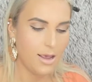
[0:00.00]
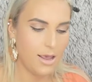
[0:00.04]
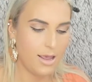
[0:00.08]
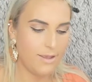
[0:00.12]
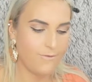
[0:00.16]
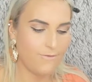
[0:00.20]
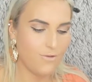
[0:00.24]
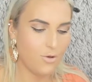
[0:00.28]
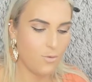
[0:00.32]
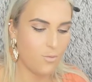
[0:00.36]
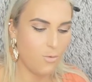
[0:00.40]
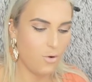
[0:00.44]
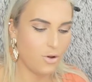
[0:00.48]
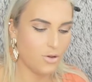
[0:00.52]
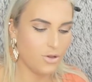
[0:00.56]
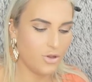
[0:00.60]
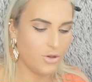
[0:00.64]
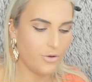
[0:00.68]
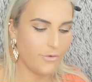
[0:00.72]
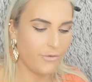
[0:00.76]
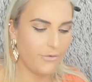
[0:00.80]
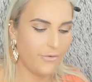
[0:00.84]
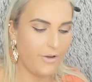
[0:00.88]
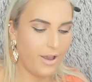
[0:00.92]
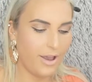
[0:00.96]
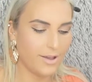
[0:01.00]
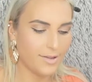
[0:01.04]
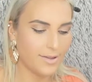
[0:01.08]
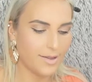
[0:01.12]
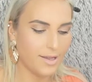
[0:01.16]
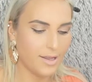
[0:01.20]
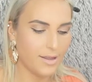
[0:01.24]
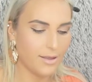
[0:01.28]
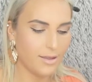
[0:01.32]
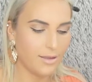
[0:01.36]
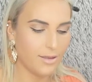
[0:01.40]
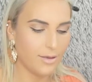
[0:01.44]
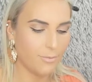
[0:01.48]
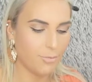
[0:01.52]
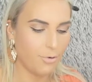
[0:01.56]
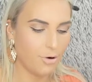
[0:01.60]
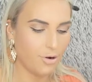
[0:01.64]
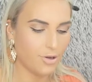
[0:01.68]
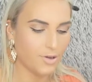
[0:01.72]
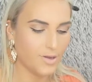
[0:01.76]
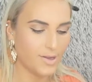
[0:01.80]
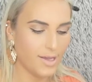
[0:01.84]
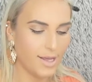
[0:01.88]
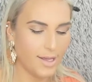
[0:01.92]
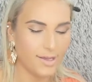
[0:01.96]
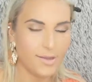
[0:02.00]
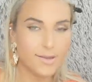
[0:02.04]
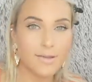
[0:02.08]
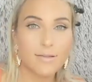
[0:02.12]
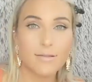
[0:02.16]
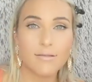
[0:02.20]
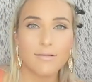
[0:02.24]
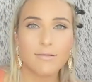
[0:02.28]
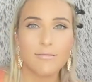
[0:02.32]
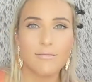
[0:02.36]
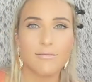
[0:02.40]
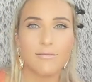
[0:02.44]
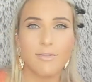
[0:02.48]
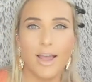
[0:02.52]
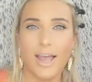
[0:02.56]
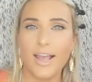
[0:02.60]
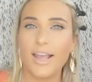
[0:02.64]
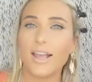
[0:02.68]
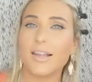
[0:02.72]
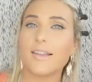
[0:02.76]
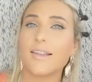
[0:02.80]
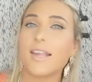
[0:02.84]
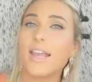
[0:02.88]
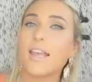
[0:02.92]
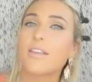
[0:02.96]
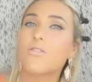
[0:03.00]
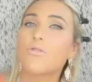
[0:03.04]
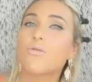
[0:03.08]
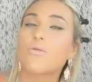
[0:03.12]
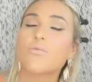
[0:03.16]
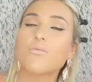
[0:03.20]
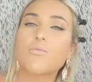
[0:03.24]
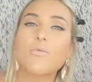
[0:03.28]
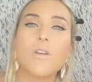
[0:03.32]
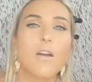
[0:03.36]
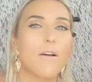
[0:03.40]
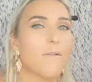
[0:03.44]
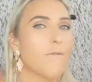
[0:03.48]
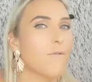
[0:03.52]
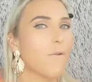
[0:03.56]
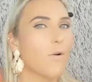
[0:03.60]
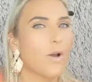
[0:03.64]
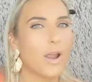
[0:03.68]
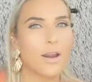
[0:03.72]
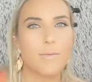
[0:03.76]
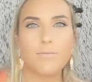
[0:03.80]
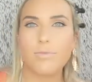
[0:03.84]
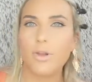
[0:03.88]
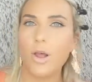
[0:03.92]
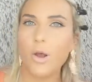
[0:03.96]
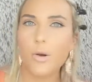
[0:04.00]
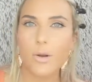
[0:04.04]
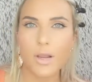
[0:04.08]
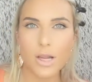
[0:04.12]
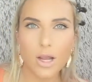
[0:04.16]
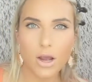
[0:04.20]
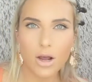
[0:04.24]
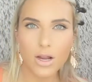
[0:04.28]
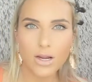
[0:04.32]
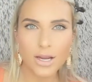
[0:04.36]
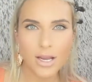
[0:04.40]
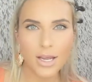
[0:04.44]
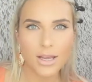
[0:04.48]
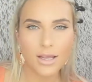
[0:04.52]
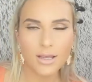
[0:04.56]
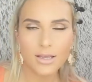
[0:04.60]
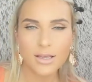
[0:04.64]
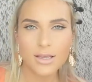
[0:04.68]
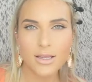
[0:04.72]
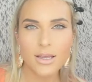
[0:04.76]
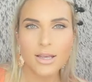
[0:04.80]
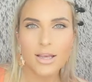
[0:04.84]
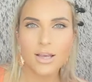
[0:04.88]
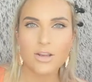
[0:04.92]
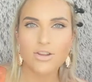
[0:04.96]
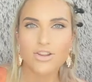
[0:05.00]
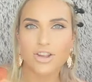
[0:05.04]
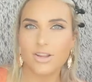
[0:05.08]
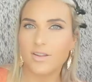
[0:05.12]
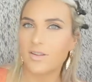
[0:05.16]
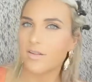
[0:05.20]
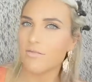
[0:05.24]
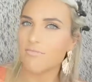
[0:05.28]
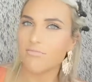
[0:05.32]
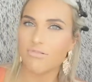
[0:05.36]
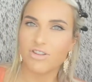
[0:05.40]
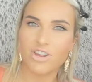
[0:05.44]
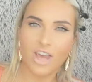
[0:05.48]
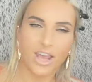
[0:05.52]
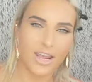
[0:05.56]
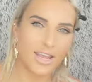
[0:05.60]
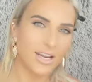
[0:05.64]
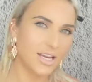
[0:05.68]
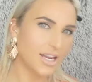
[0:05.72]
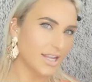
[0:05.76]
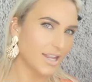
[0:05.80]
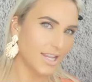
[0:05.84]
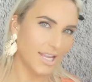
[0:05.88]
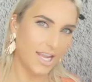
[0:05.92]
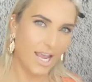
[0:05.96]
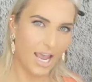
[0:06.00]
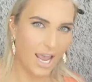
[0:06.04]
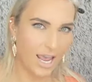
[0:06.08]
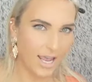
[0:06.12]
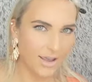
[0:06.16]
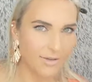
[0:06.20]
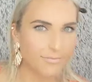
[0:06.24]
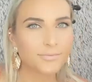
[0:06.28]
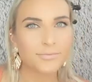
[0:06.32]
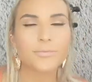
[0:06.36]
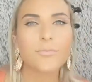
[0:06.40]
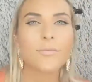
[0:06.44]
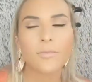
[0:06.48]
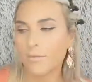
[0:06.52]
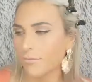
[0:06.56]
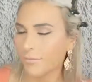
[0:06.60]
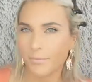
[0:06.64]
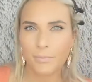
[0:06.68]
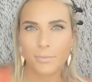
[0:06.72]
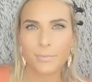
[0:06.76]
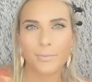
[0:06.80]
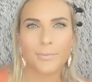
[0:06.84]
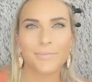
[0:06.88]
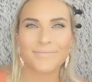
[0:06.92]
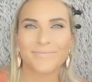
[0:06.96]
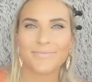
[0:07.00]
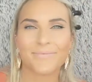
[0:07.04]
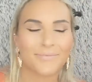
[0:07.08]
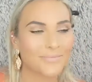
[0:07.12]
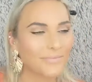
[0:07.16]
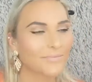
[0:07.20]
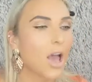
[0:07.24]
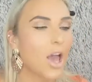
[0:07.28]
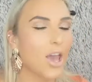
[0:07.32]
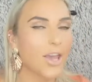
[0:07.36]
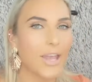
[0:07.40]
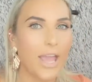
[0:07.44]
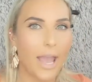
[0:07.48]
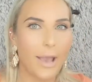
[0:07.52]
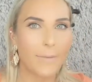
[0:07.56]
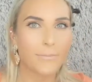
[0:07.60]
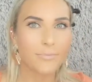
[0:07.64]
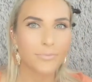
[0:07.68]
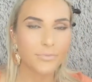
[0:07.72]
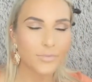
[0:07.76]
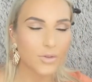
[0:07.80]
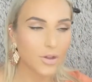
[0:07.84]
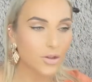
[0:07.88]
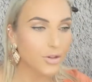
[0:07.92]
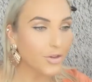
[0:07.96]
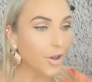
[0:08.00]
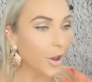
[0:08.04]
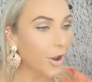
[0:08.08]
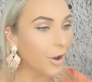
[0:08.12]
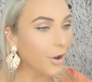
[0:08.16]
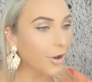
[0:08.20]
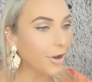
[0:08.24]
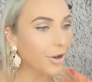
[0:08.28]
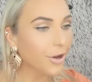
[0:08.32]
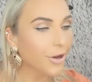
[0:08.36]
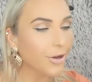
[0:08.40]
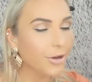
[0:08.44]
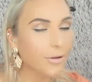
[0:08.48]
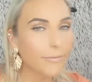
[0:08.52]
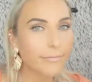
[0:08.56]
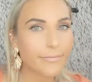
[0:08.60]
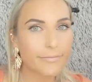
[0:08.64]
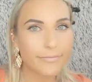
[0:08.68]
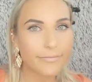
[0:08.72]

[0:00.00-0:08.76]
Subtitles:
If you want to fasten the process, like I said, avoid blowing on it, just shake it in the air. Okay, so